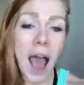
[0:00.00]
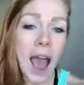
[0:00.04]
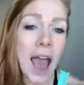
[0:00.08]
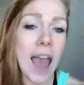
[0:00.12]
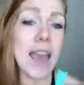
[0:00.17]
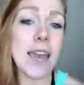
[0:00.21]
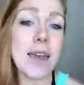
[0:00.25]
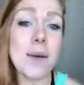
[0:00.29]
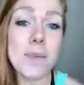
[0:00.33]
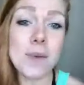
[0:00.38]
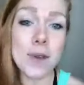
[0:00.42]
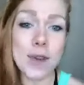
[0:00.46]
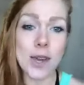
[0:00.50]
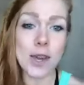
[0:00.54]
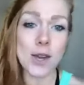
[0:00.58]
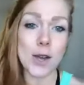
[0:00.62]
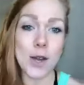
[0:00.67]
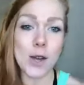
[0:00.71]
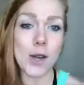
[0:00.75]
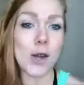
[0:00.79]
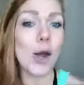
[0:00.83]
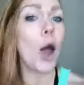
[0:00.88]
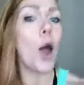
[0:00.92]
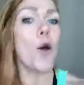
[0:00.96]
I am
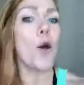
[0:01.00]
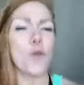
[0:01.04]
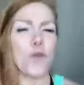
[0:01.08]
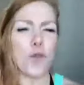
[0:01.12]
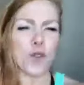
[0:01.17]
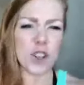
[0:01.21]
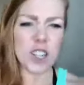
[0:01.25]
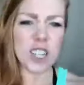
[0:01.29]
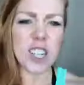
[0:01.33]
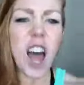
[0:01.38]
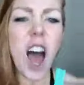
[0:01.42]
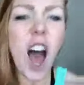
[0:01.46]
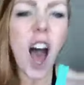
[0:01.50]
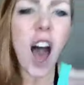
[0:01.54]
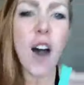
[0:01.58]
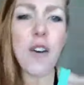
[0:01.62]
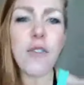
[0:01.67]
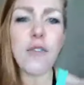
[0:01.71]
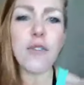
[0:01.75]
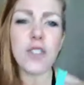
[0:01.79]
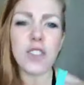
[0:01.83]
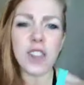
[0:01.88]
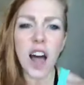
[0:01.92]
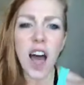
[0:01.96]
here for
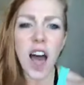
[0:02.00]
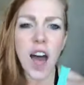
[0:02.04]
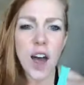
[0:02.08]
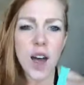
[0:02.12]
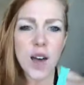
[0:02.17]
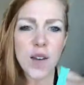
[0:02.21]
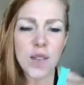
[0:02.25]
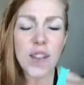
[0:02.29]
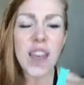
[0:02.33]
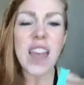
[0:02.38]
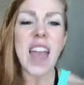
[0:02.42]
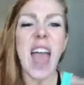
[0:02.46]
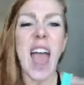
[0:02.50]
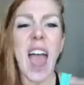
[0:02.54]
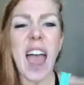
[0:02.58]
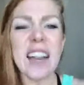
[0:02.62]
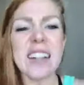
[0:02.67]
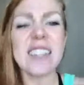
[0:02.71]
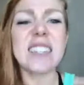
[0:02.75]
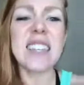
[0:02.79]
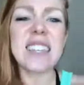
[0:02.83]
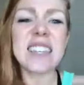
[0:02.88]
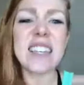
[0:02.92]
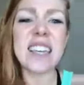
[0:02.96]
tough love
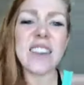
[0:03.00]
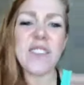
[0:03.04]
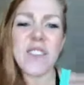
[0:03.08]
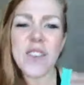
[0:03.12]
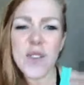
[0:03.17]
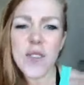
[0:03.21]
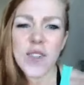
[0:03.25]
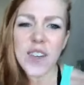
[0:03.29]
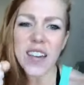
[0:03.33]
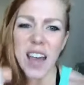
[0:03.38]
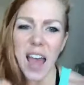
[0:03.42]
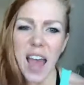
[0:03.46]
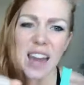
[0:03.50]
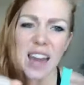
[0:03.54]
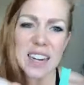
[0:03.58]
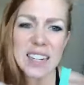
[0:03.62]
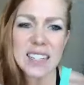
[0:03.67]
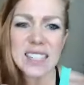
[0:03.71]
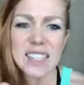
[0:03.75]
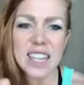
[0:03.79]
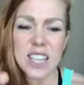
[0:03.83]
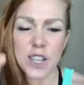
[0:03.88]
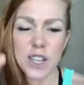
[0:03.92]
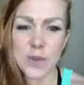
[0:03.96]
and to give you the
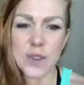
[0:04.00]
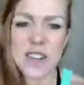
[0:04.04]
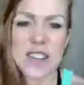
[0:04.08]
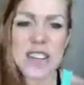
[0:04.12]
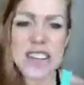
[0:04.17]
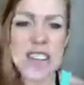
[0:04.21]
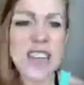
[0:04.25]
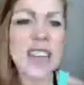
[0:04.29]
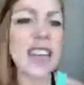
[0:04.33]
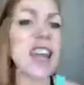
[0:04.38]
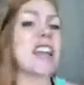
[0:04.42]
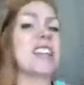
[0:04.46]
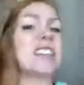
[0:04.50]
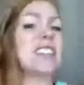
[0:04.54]
guidance that you need.